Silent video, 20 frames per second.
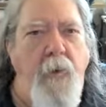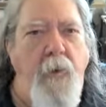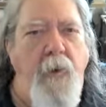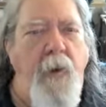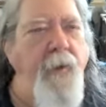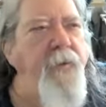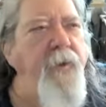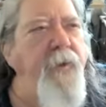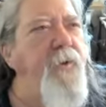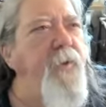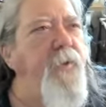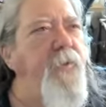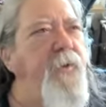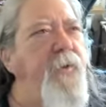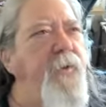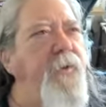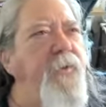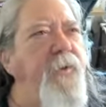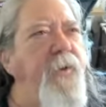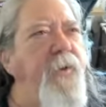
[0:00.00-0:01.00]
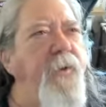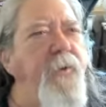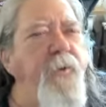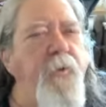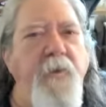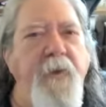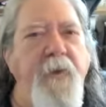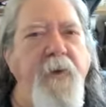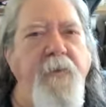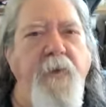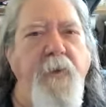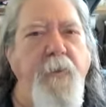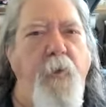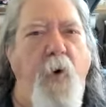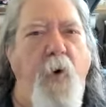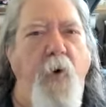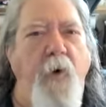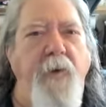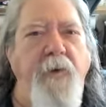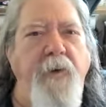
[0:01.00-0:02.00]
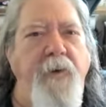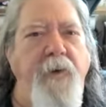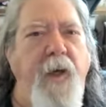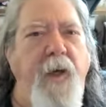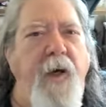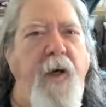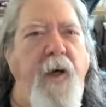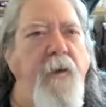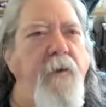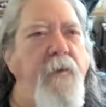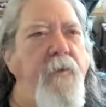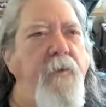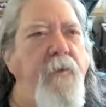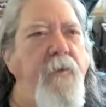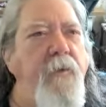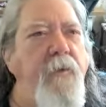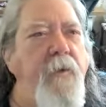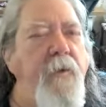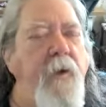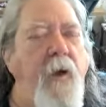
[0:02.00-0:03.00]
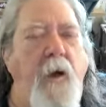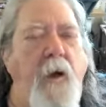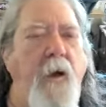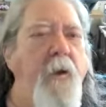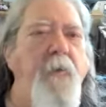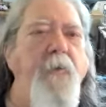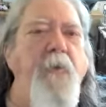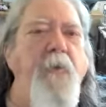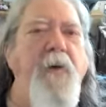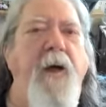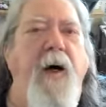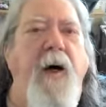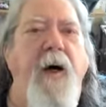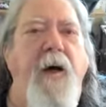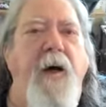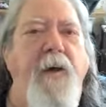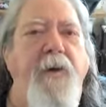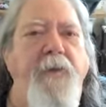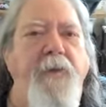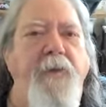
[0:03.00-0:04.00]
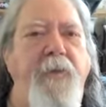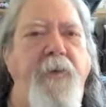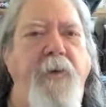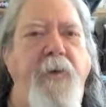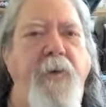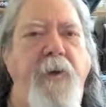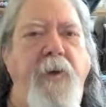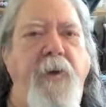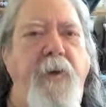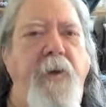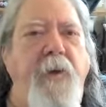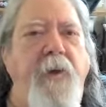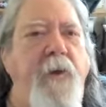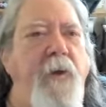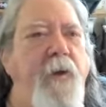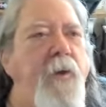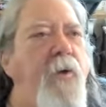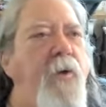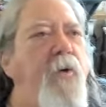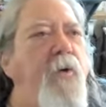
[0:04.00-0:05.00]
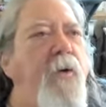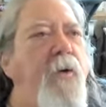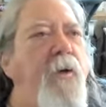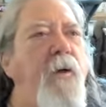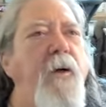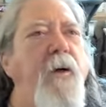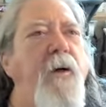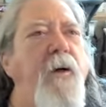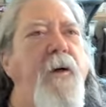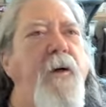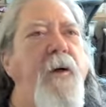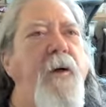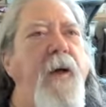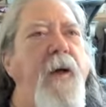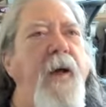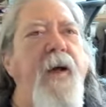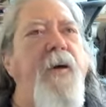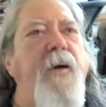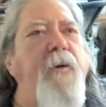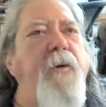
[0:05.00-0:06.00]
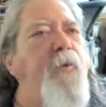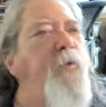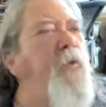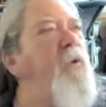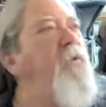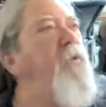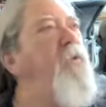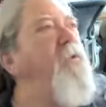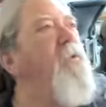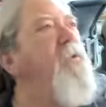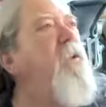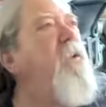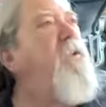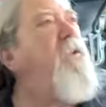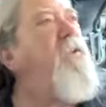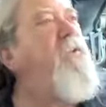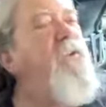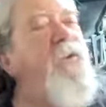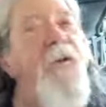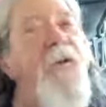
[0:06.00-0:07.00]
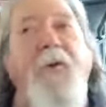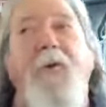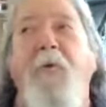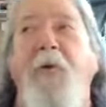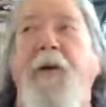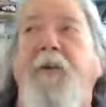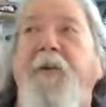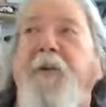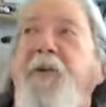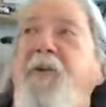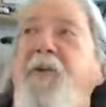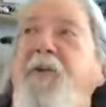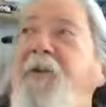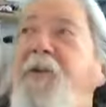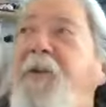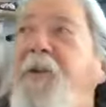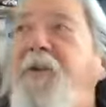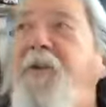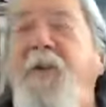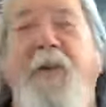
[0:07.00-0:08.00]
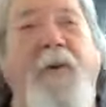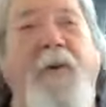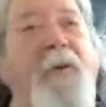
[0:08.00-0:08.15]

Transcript: I think there's insects with even more than that. one hundred eyes. Uh, creatures that can see three hundred sixty